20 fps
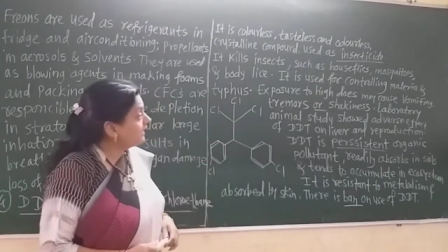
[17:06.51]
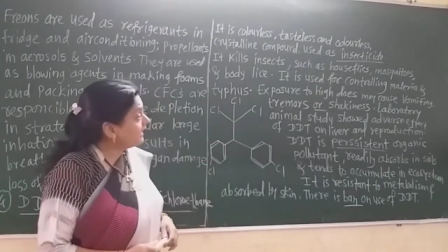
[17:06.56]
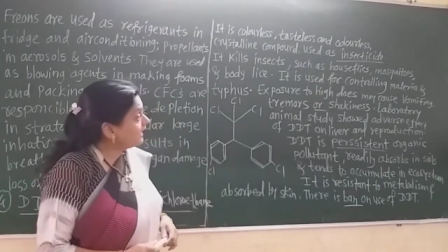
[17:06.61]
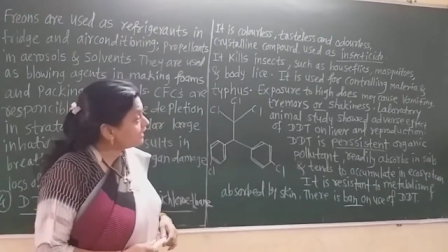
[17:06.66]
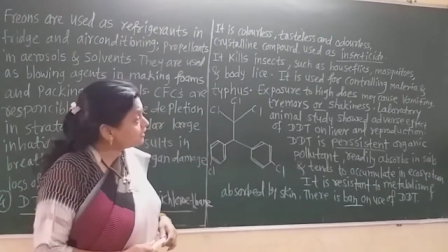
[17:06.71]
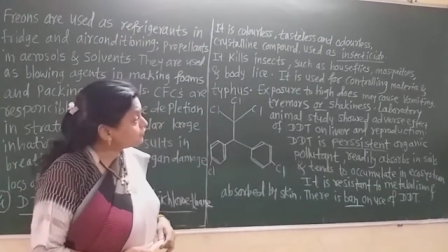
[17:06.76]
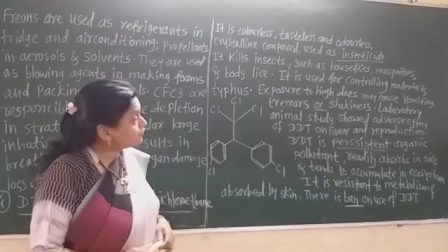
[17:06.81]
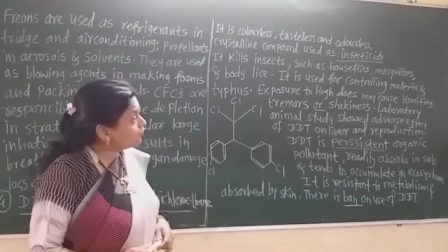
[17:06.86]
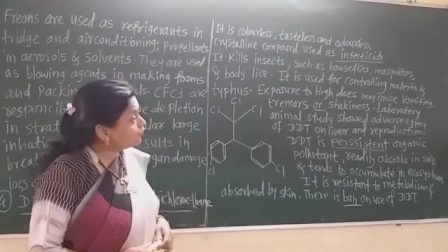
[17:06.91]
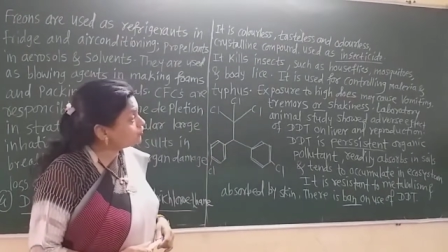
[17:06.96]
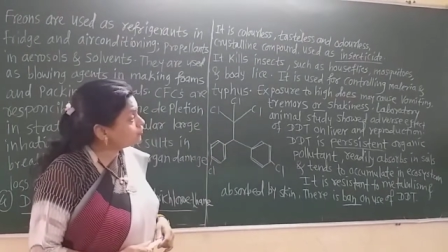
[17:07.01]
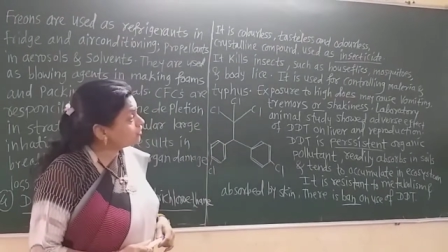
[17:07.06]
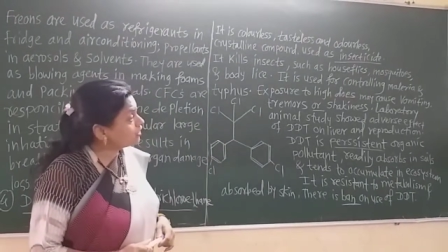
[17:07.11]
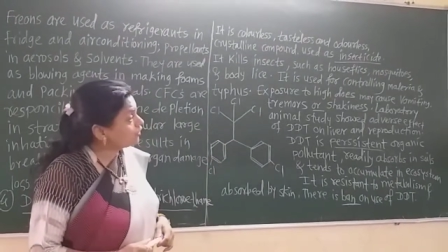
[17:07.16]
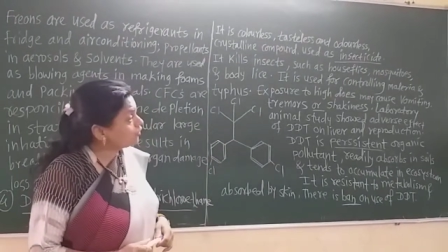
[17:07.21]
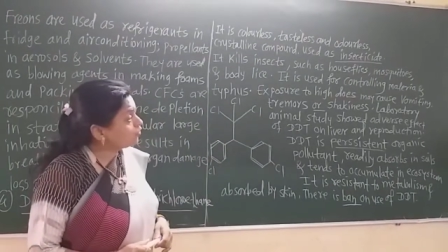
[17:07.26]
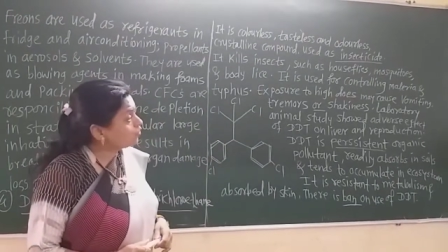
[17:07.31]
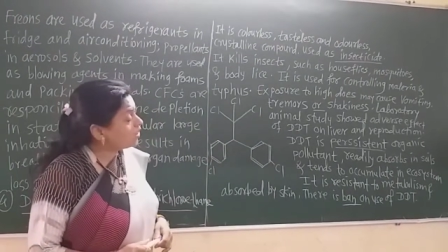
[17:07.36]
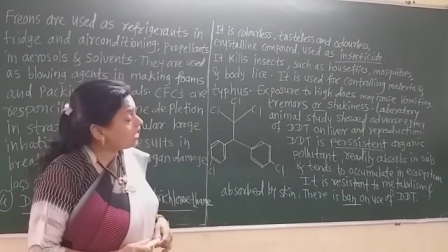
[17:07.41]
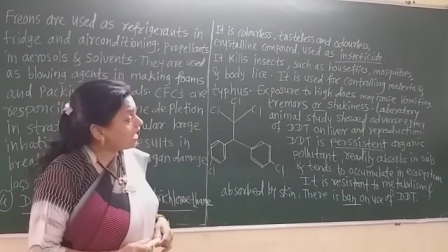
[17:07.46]
Exposure
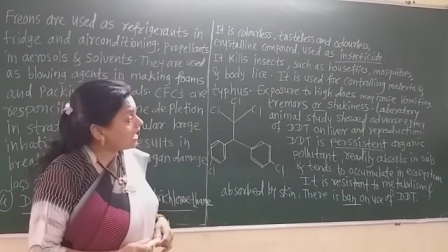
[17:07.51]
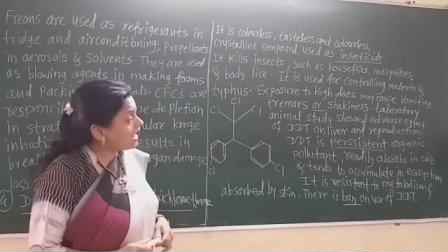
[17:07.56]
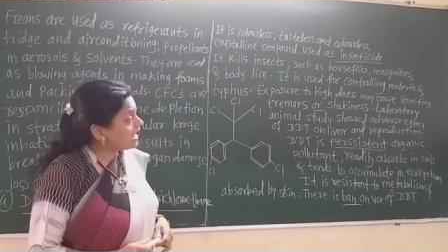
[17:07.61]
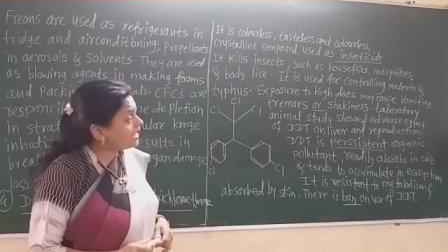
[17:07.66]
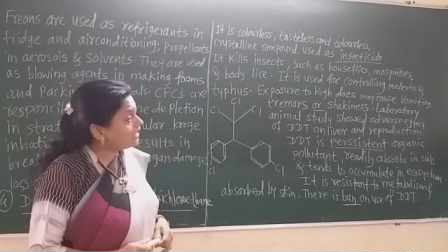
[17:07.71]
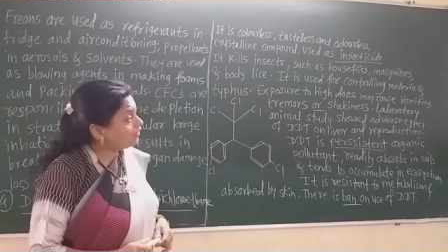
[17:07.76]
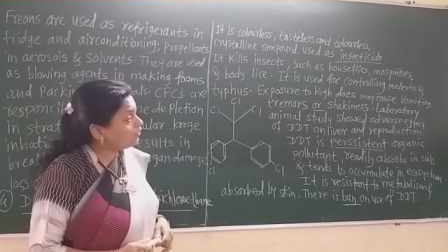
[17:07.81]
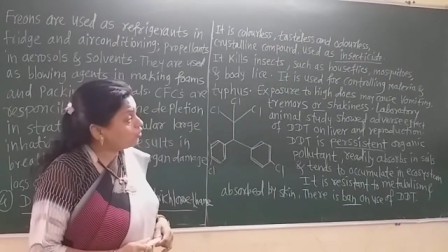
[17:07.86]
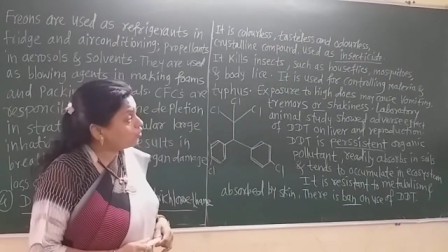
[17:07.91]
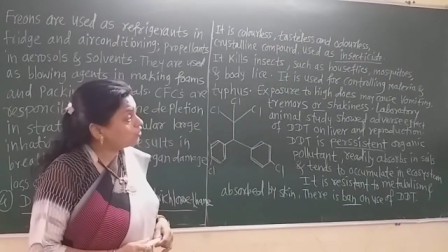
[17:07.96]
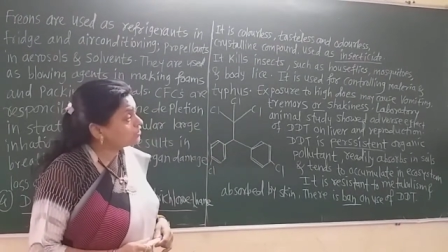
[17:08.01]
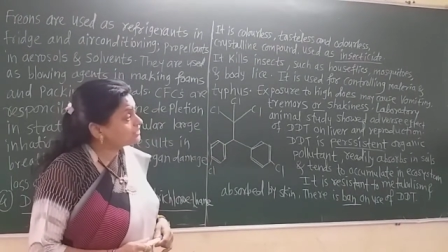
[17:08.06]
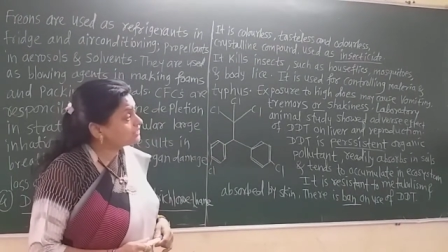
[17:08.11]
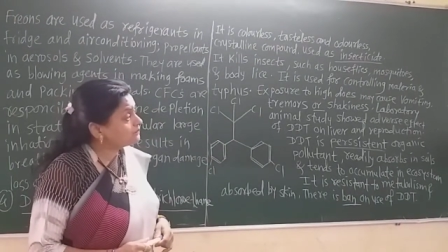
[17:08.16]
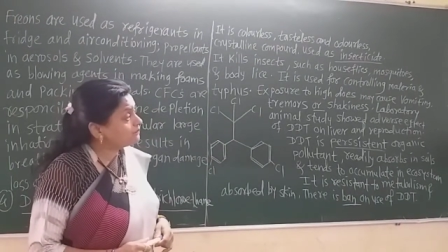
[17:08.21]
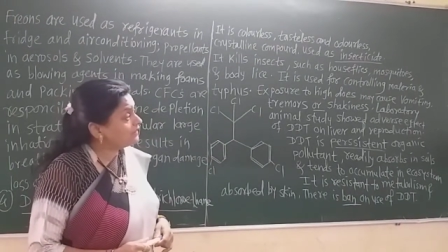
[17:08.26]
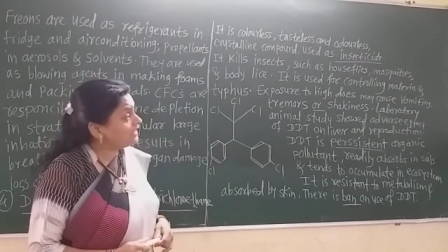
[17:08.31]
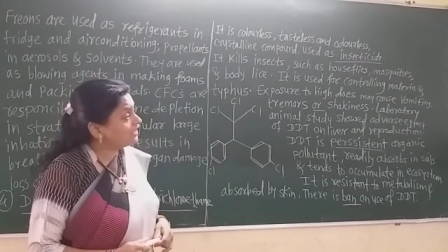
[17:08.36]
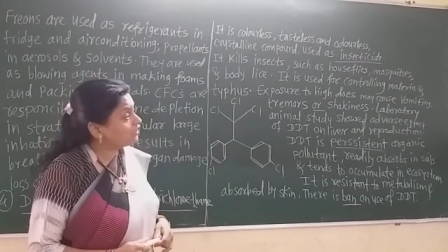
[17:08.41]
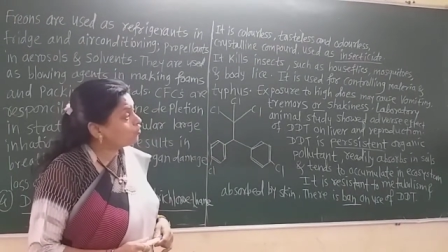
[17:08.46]
to high
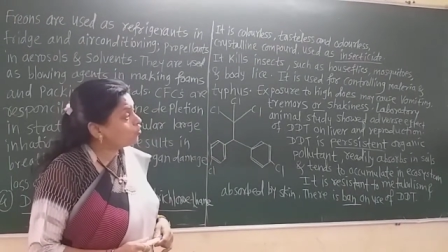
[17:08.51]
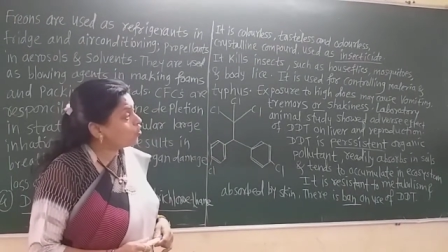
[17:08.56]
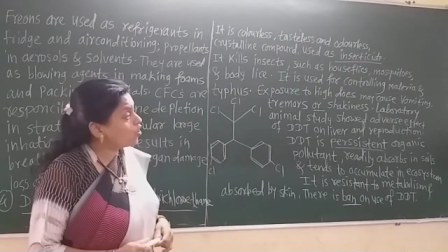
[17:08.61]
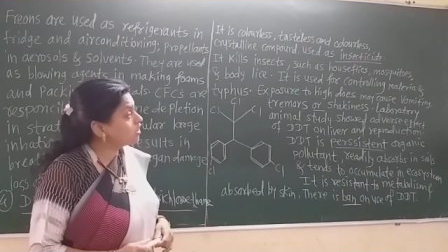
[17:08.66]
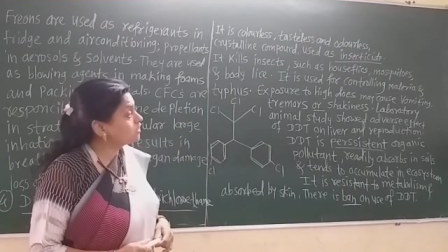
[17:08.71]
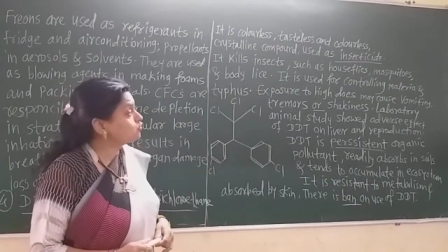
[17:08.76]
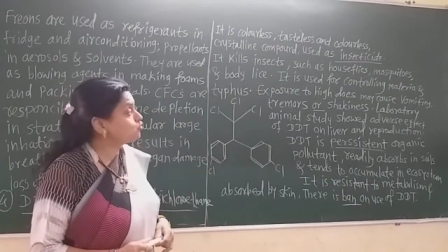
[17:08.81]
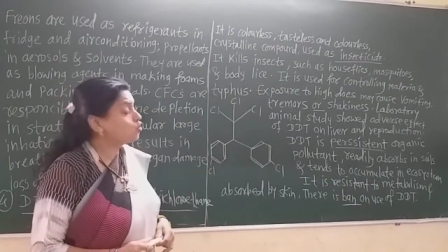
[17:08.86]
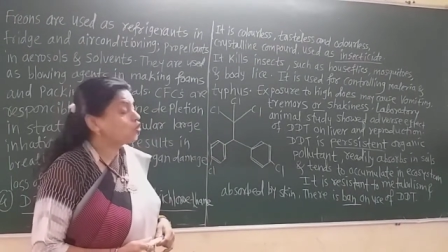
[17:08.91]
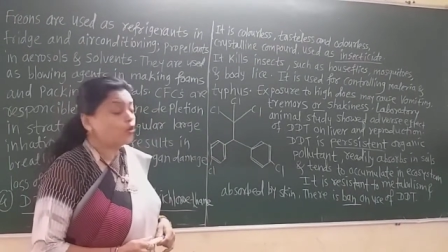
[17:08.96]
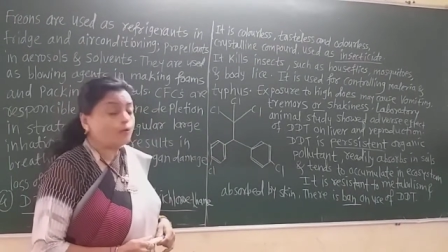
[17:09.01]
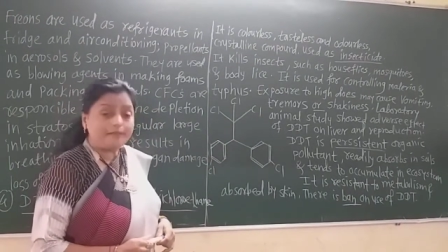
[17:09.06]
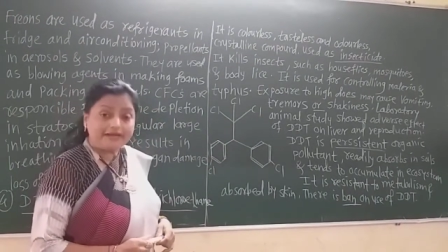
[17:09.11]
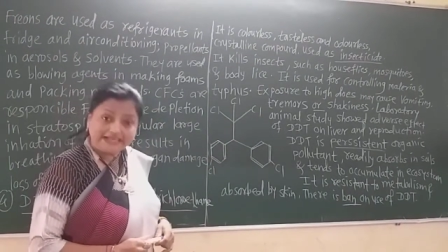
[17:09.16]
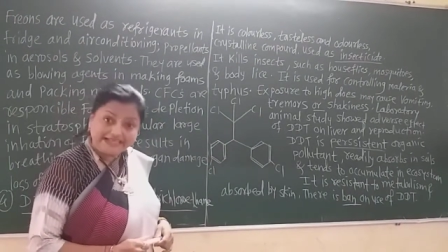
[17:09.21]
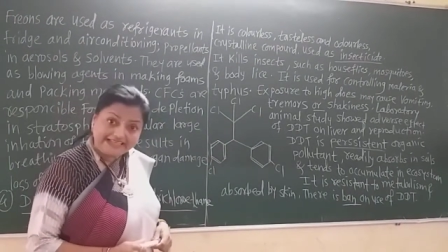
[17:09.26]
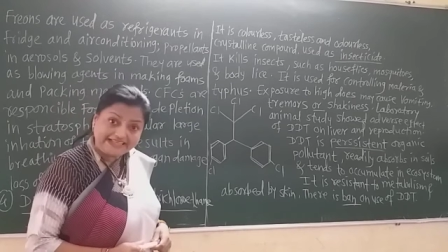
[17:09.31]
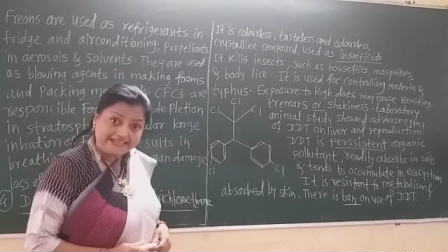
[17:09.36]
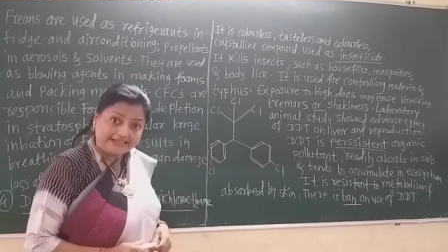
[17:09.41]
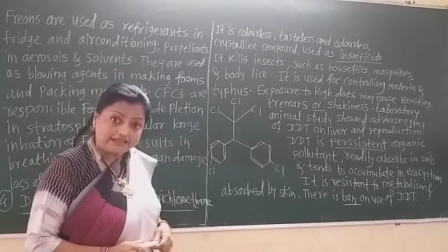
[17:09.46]
dose may cause
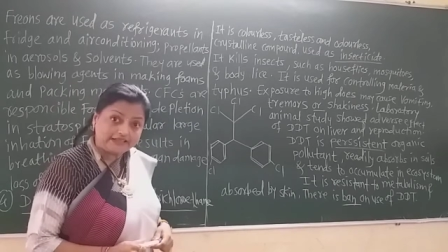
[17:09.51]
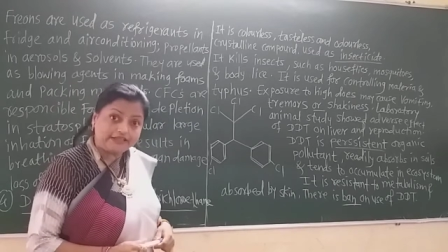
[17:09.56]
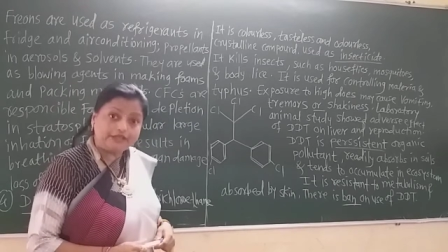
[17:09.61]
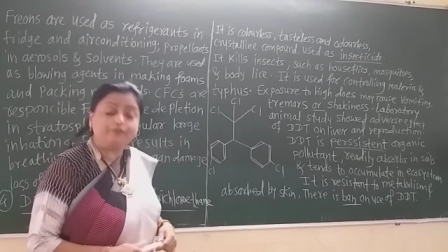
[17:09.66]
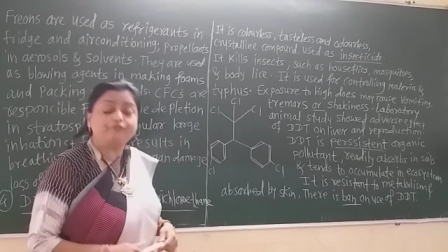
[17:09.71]
vomiting.